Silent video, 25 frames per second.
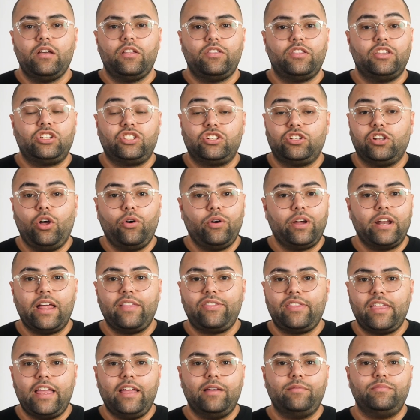The slogan
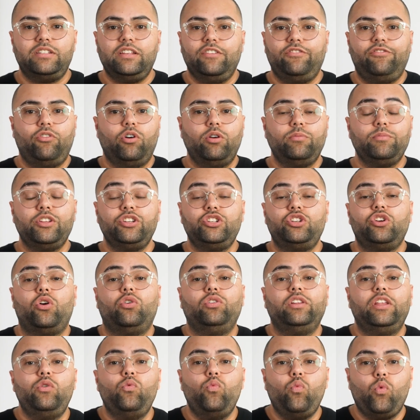at the AMZ formula is you're
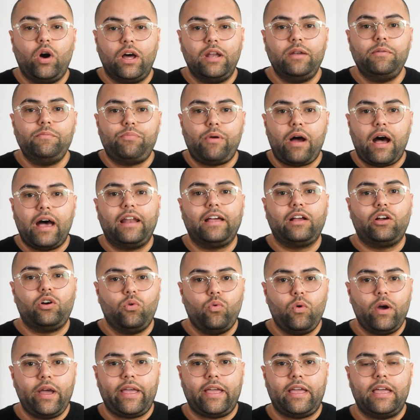only one product
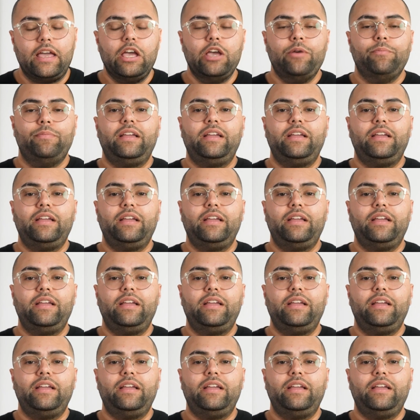away